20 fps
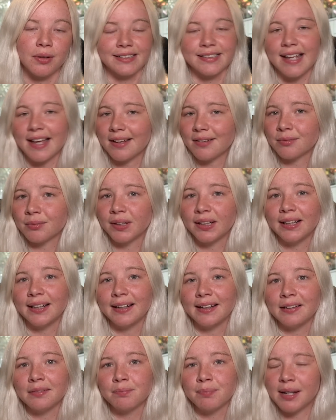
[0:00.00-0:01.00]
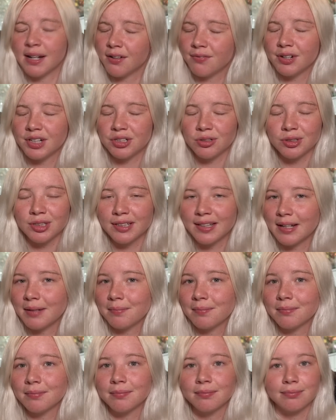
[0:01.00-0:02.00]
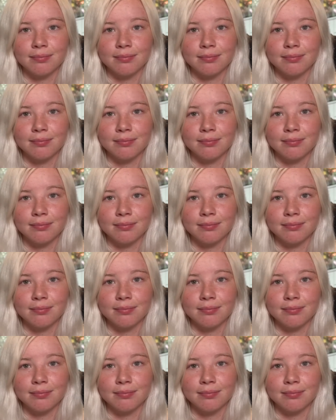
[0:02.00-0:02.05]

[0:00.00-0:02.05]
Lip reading: Is that really beneficial to them?